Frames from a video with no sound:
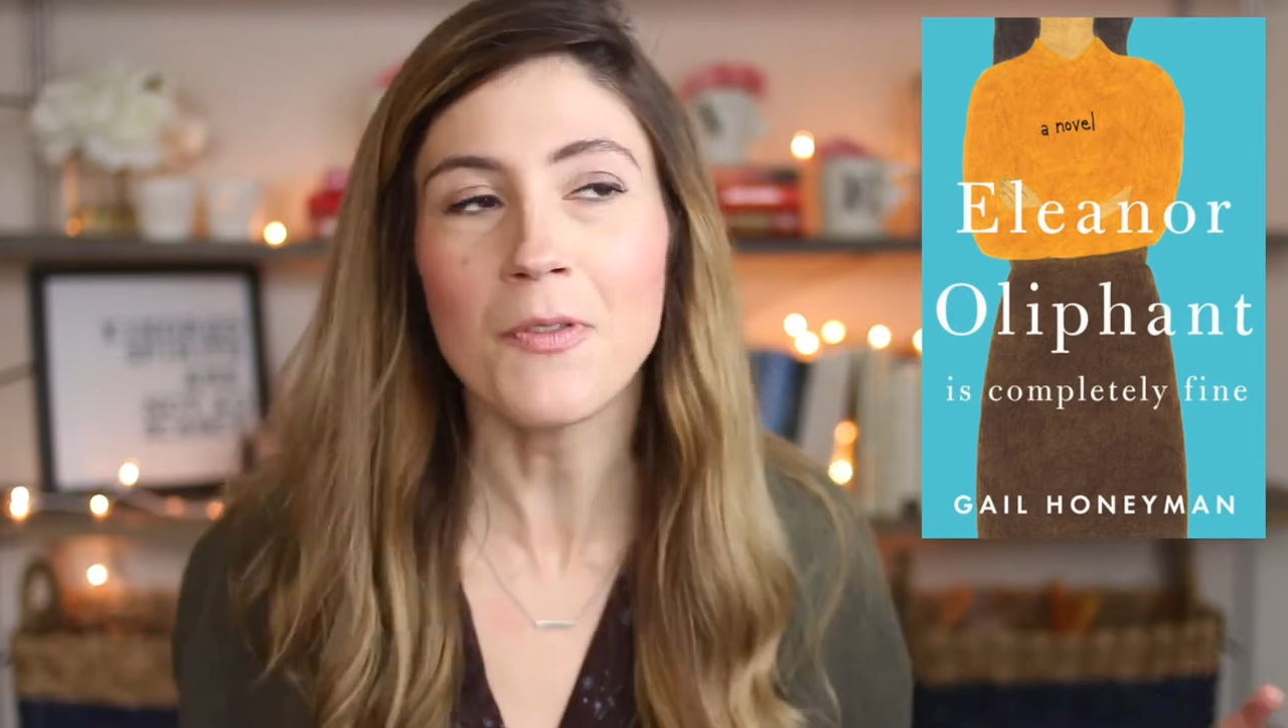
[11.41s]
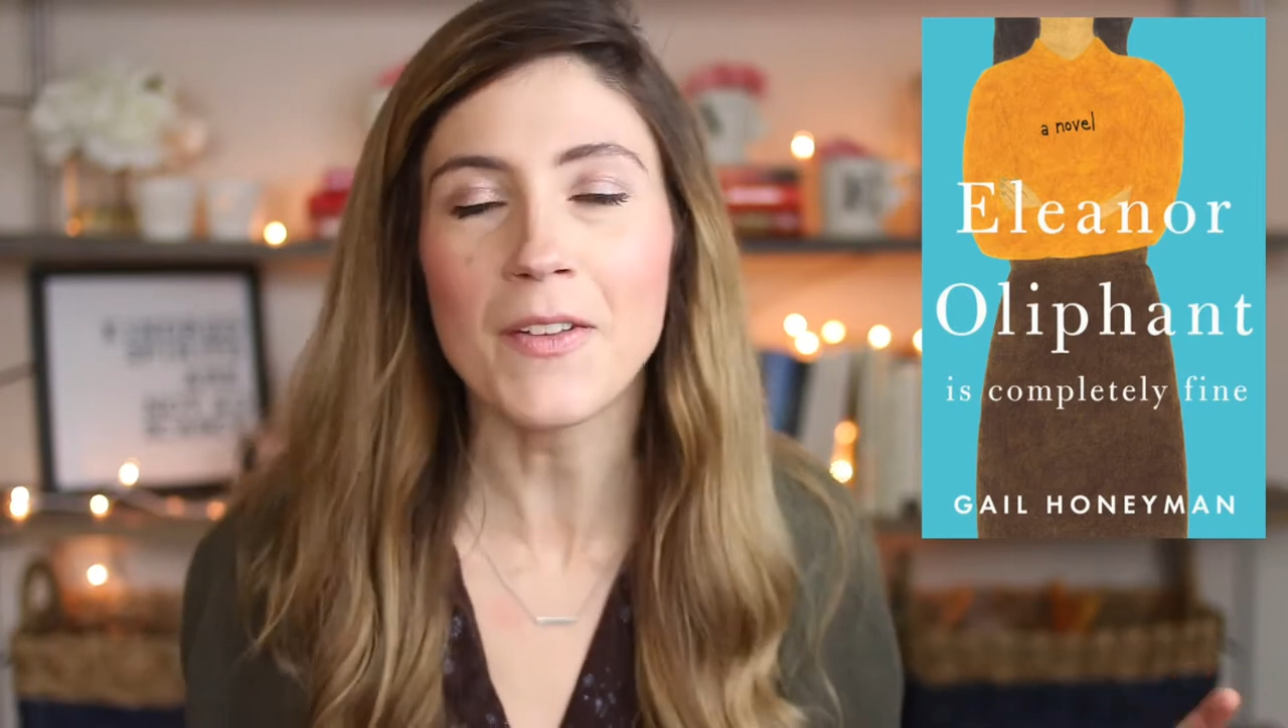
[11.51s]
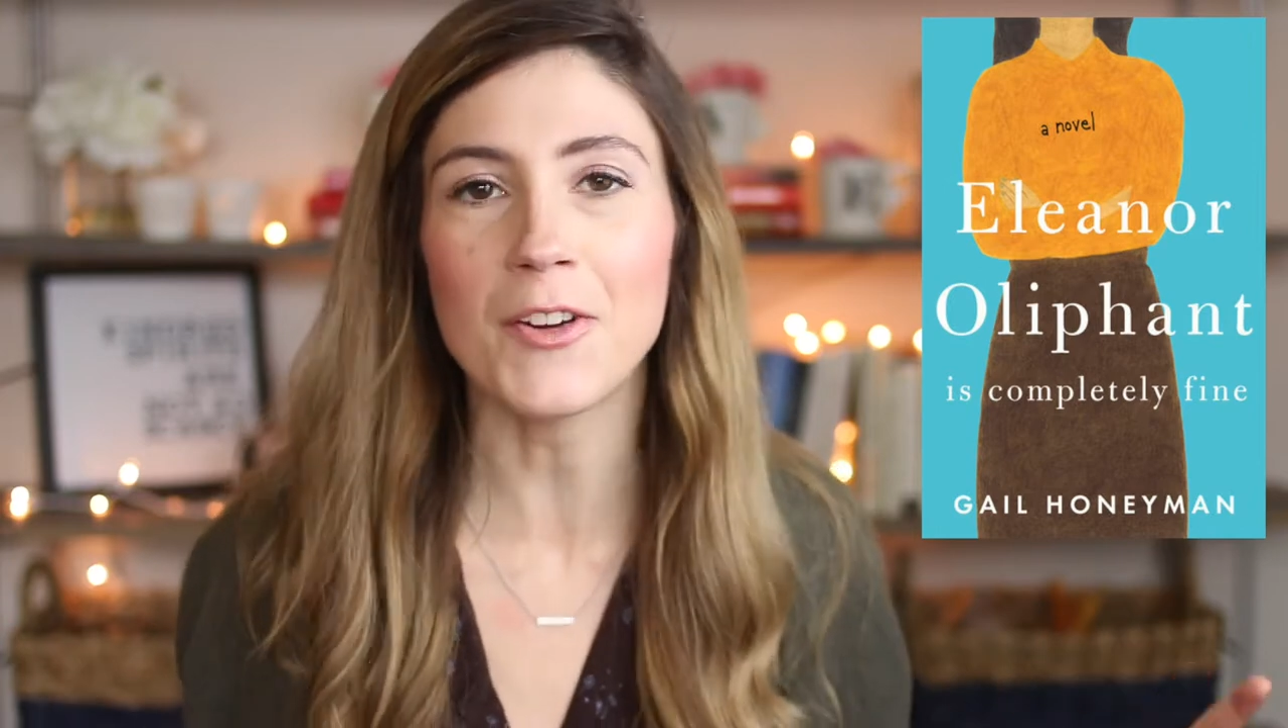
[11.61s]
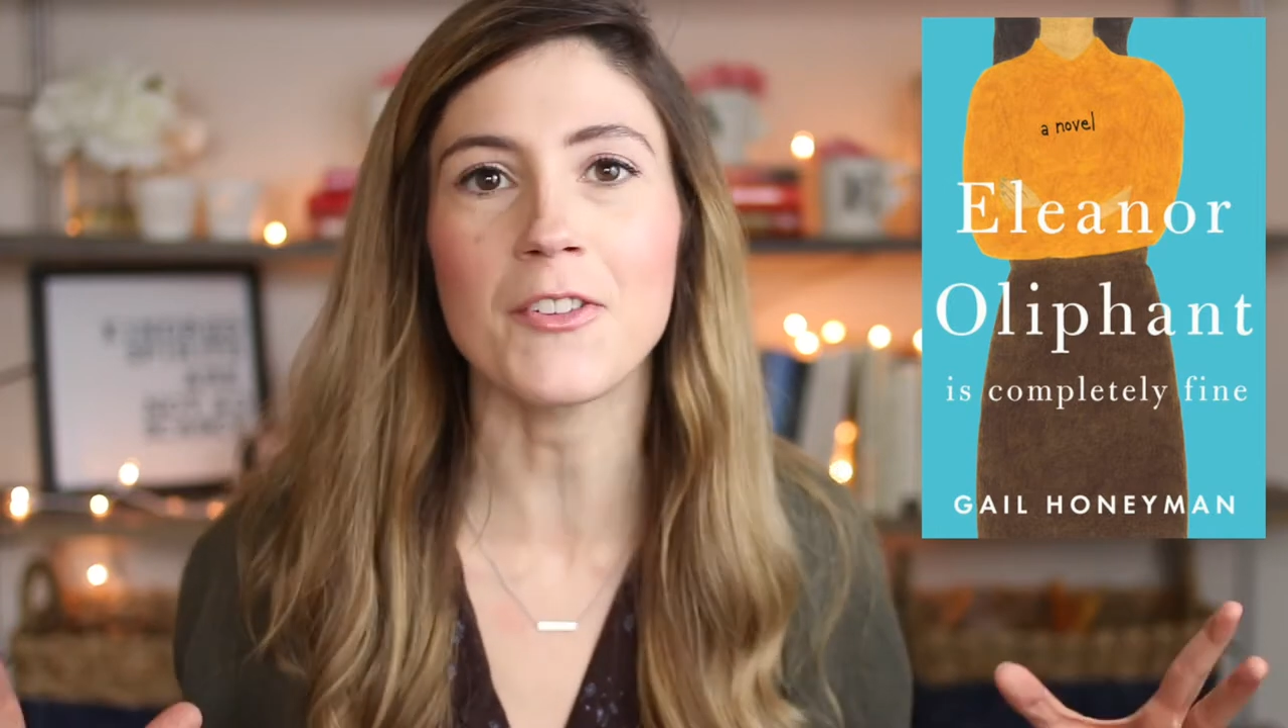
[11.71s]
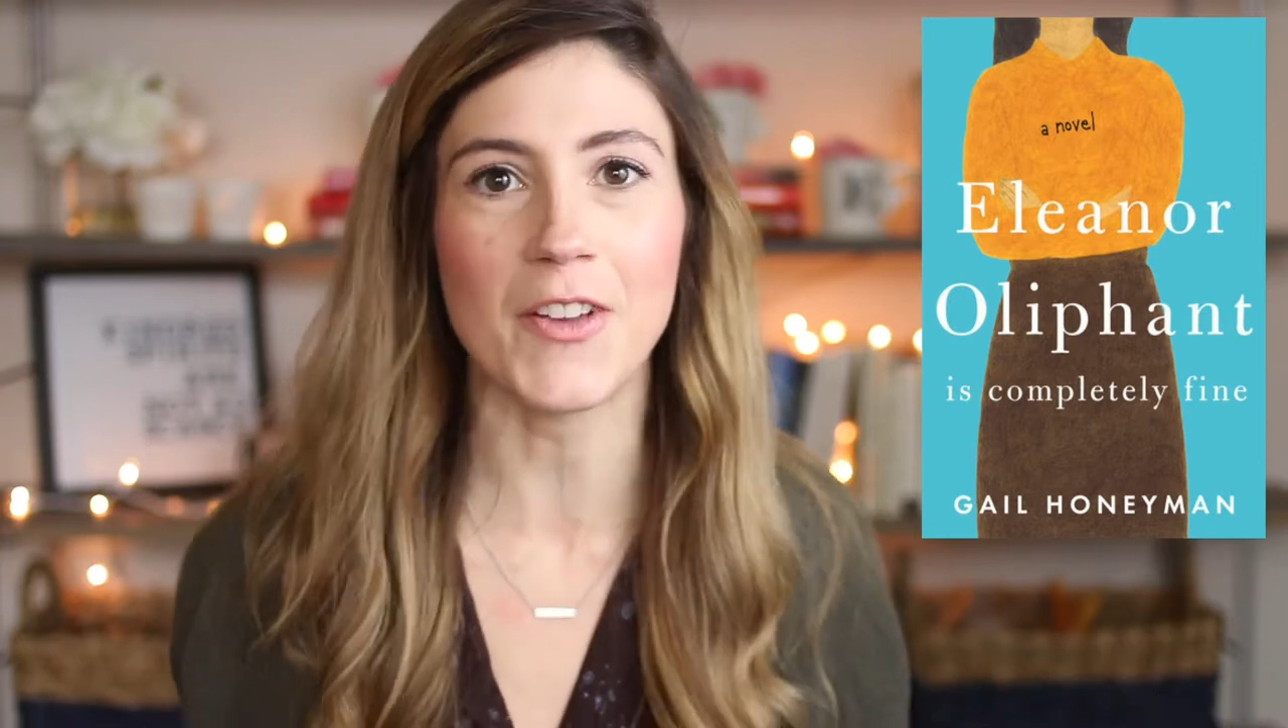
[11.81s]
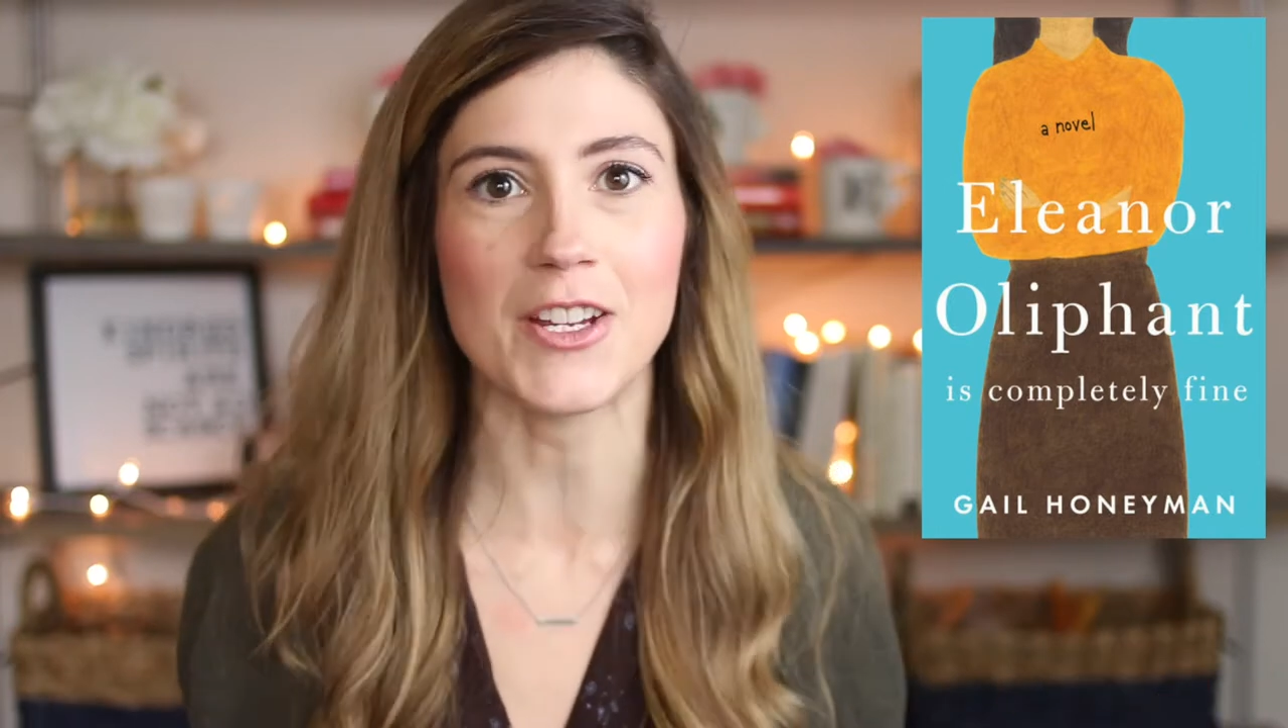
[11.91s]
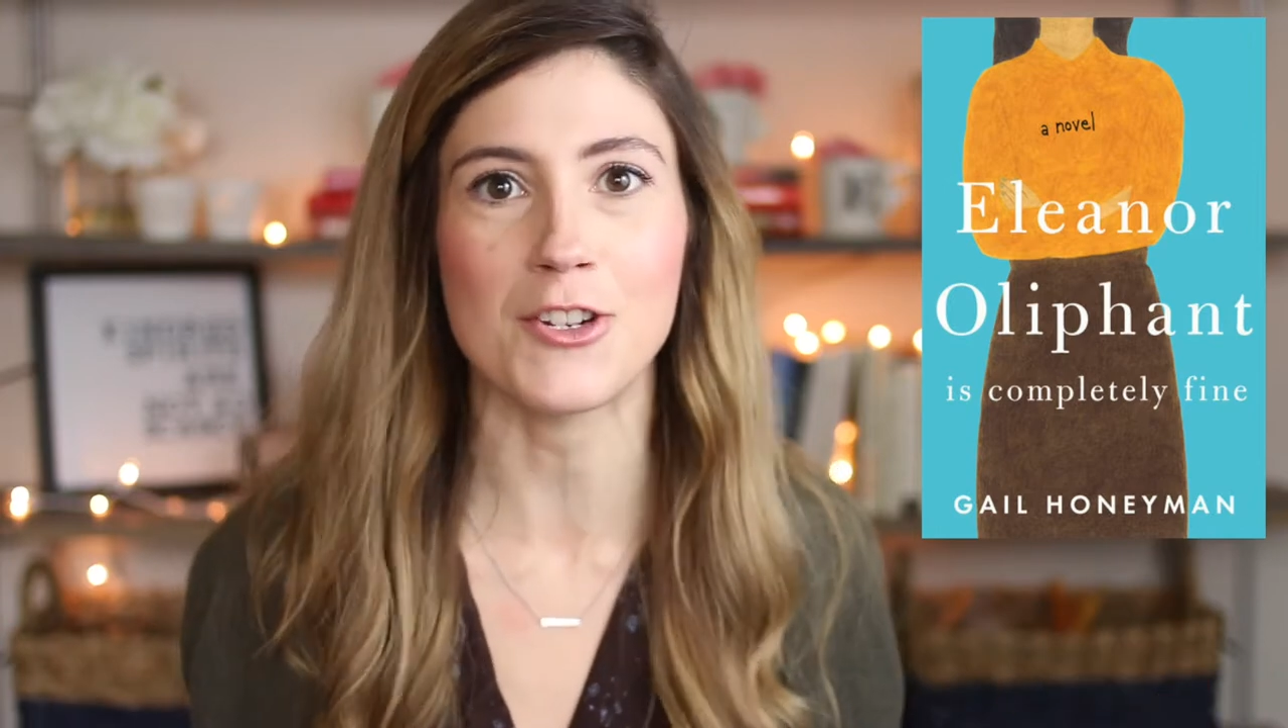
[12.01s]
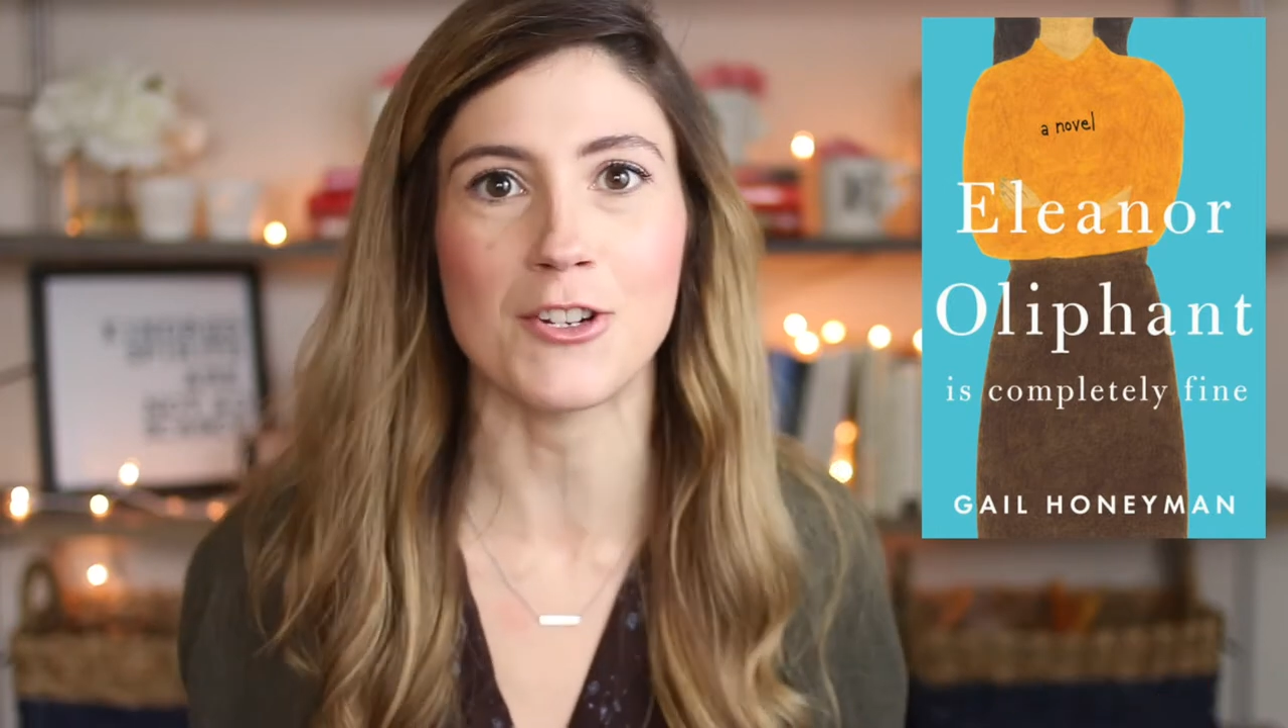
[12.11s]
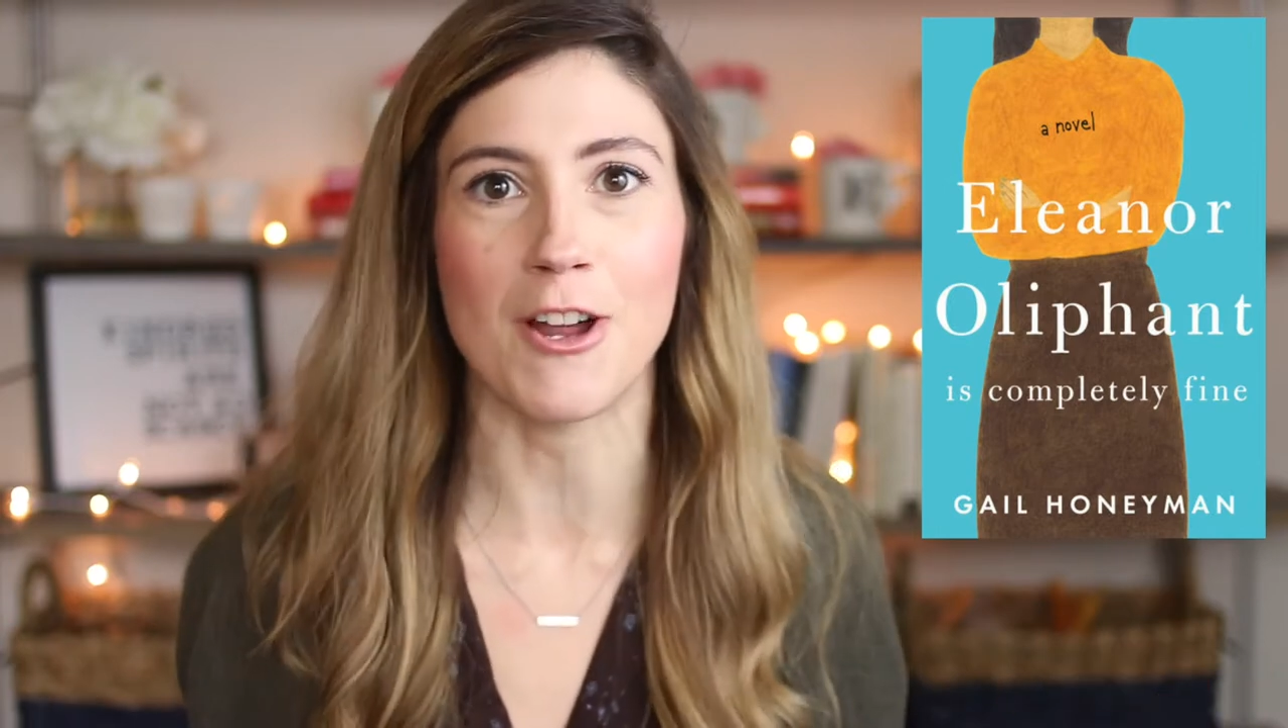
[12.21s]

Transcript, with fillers: favorite fiction